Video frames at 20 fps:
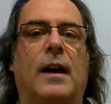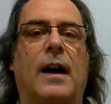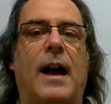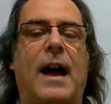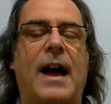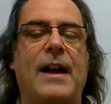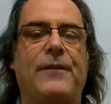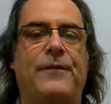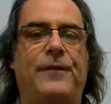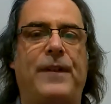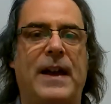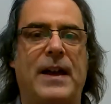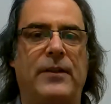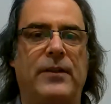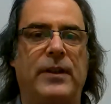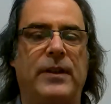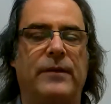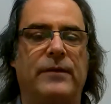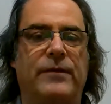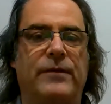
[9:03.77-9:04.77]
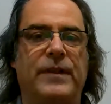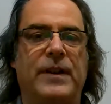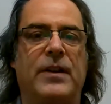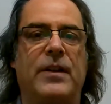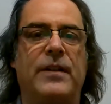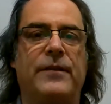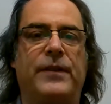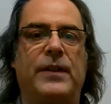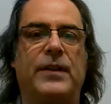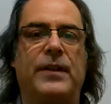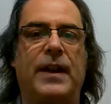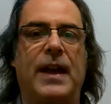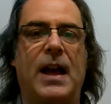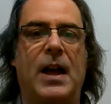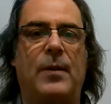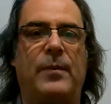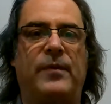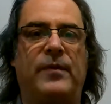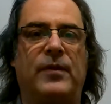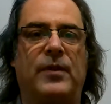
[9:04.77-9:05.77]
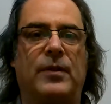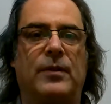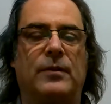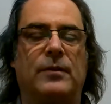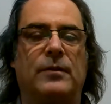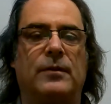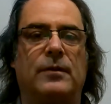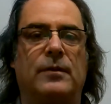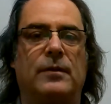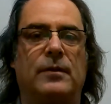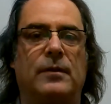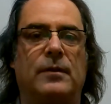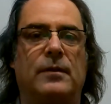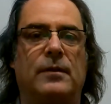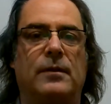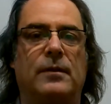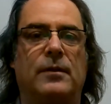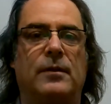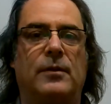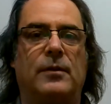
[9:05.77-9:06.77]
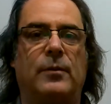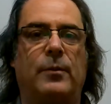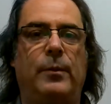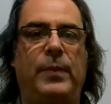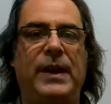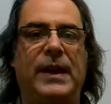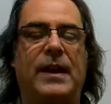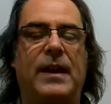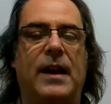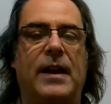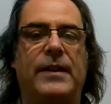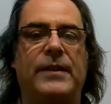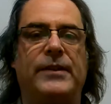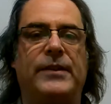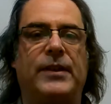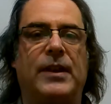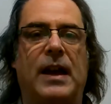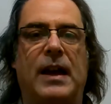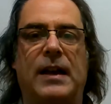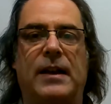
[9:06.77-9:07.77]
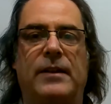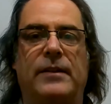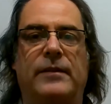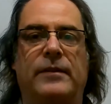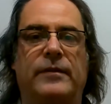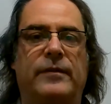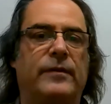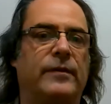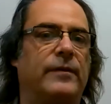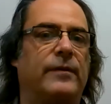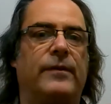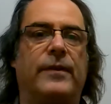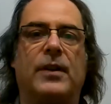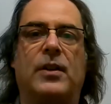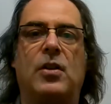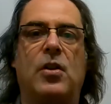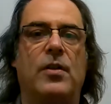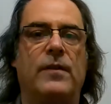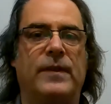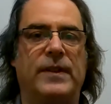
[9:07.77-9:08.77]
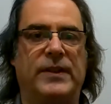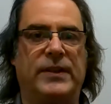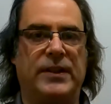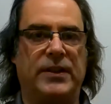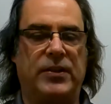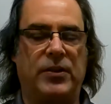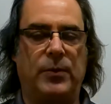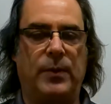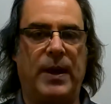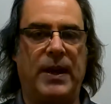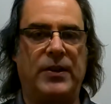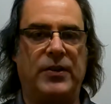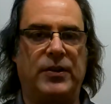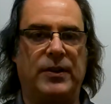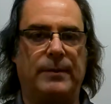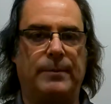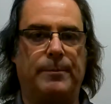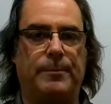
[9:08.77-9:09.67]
I found it very, very helpful because of the COVID situation.